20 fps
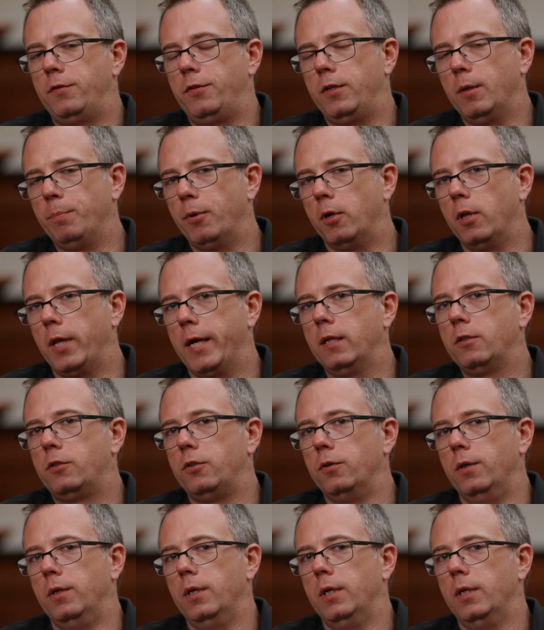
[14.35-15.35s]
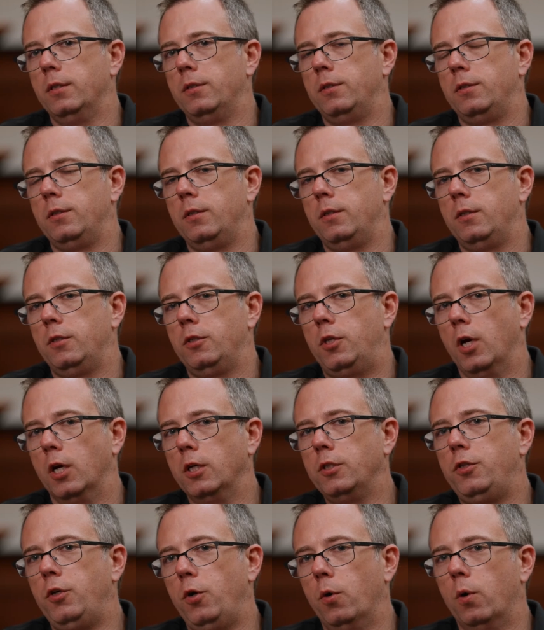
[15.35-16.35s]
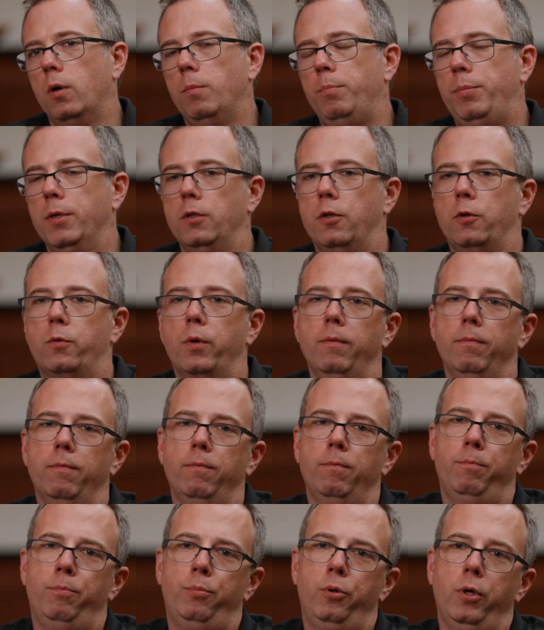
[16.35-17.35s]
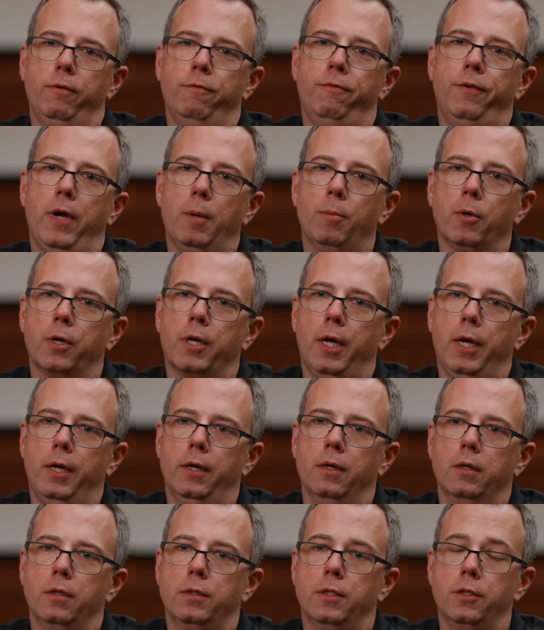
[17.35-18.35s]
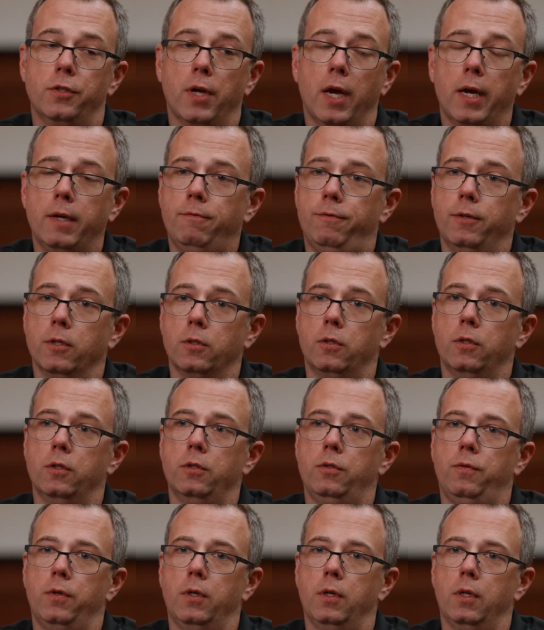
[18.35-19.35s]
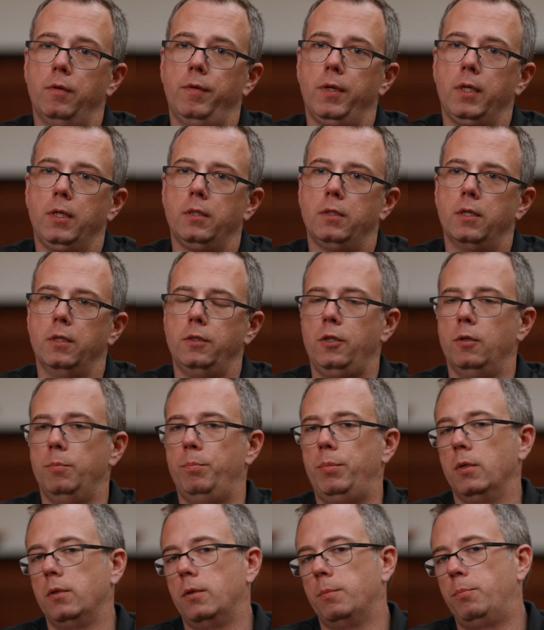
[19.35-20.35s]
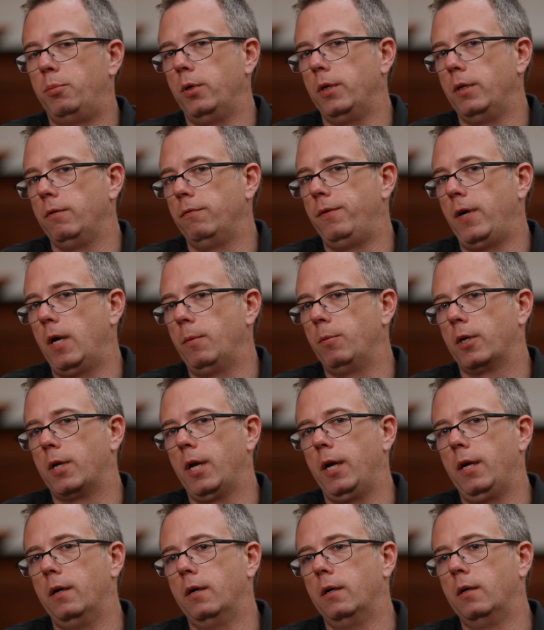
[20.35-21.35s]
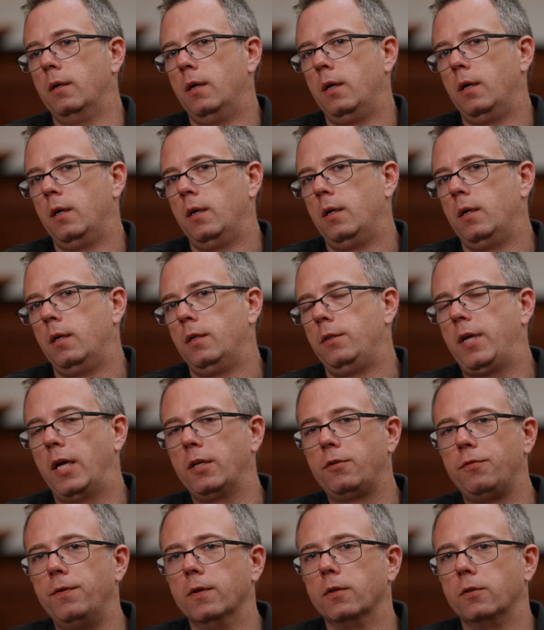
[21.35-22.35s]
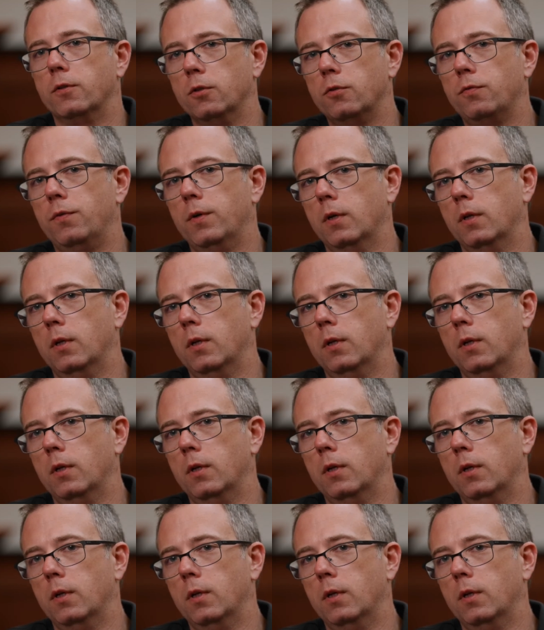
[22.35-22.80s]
simple answer is, does your build-to-print fabricator design filters for a living? Does your build-to-print fabricator test filters for a